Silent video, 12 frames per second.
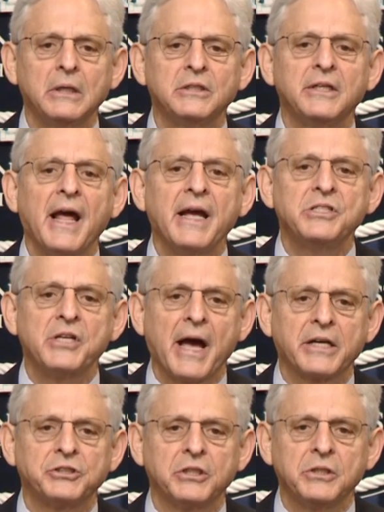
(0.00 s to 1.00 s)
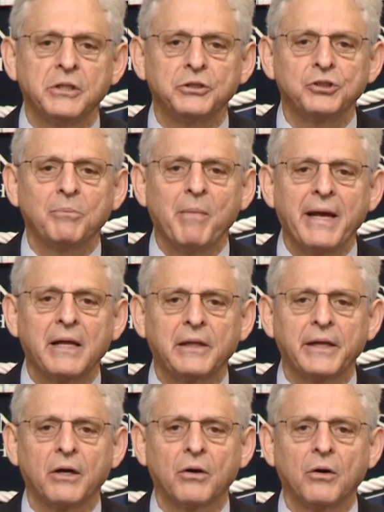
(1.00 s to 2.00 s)
Today's action should make
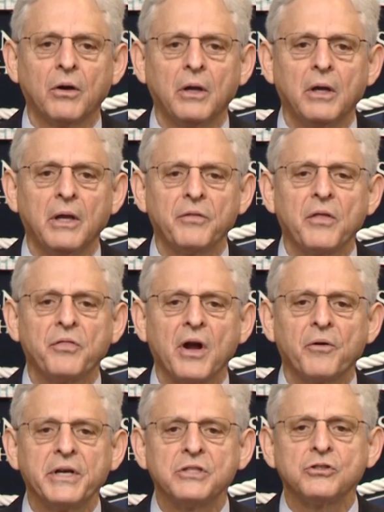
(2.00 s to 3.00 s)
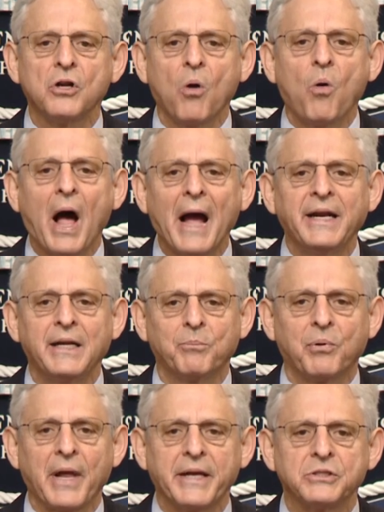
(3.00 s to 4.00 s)
clear that there is no hiding
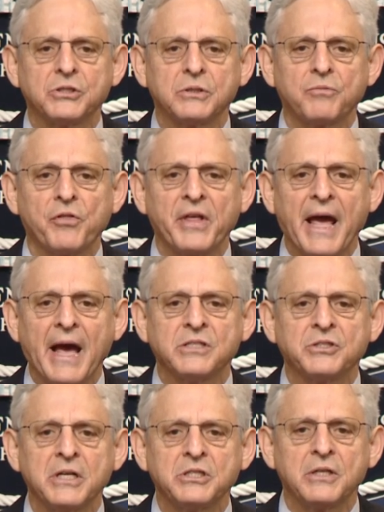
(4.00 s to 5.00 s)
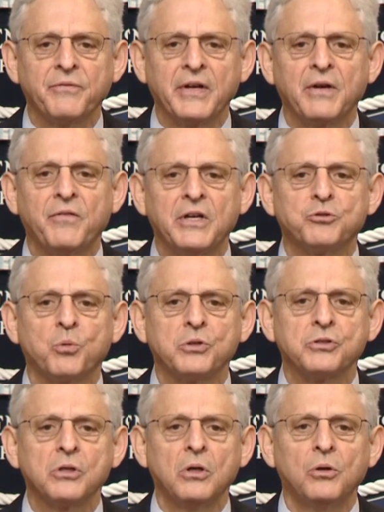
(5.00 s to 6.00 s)
place for the assets of
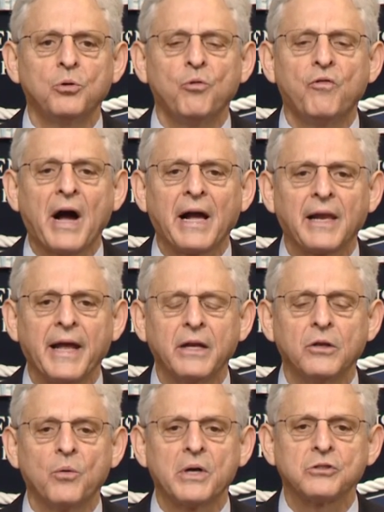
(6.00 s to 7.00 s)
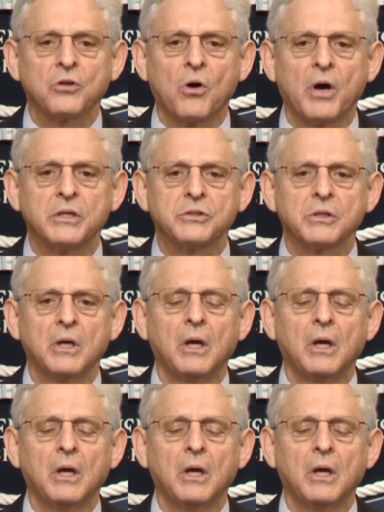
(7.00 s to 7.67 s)
individuals who violate U.S. laws.